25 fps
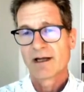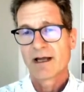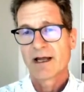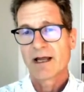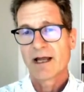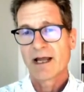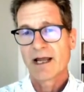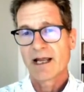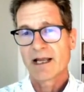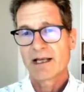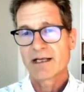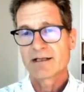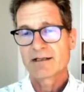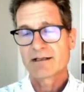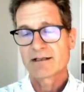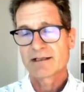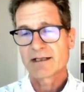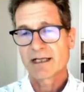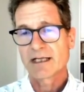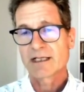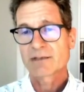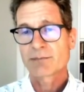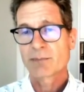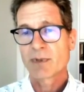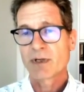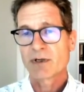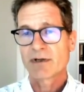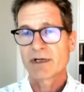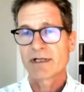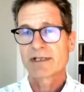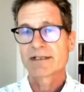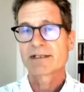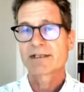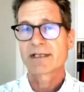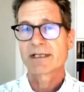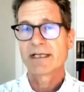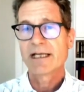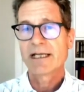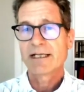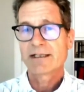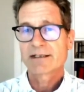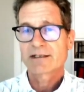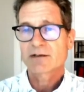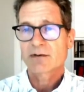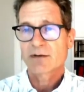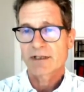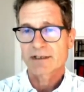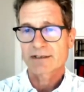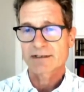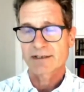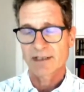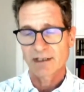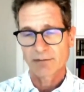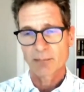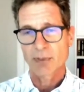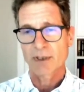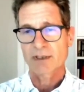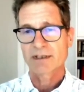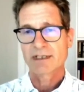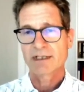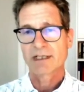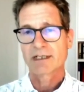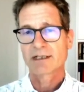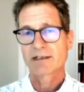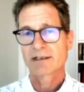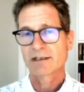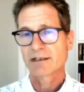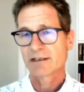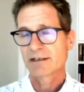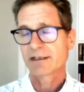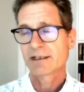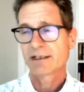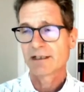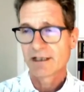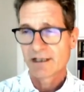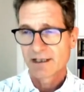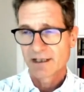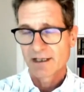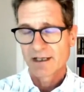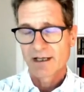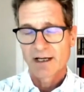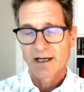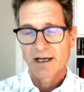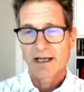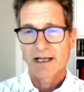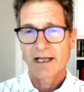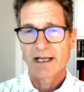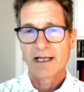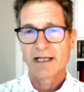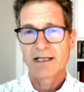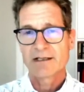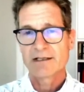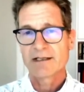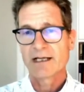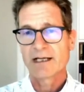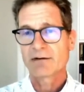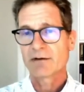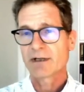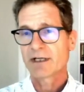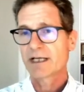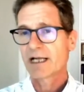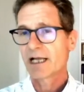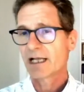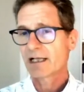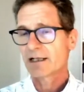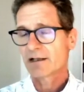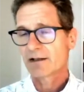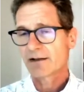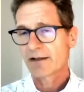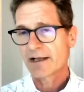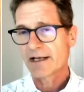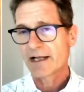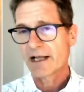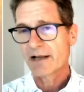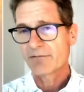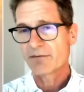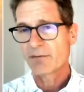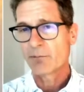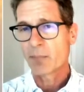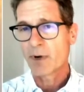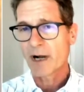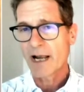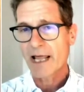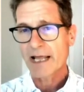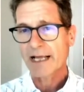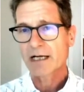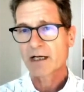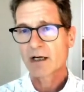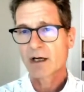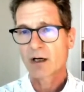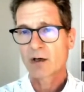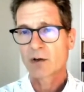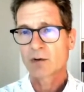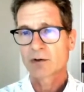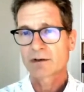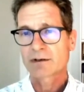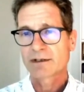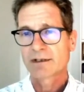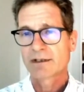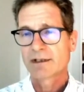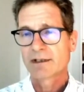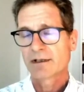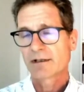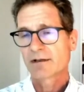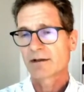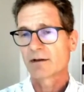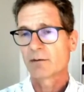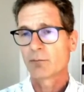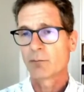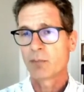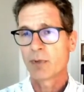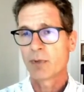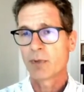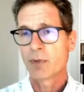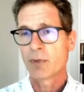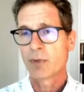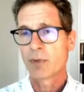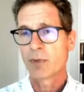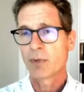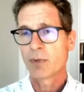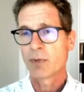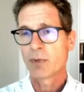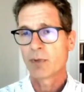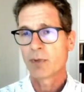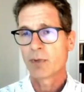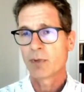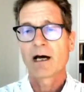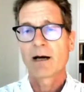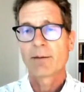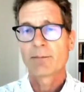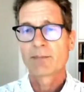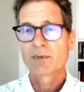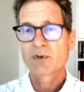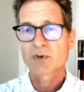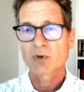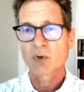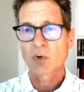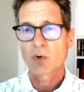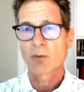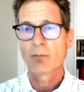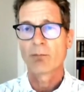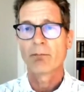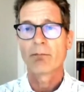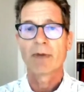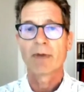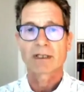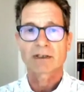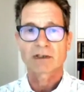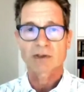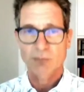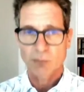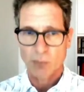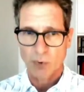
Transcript: and experiencing heat stress, and particularly in dairy cattle that have a black coat, the black can absorb much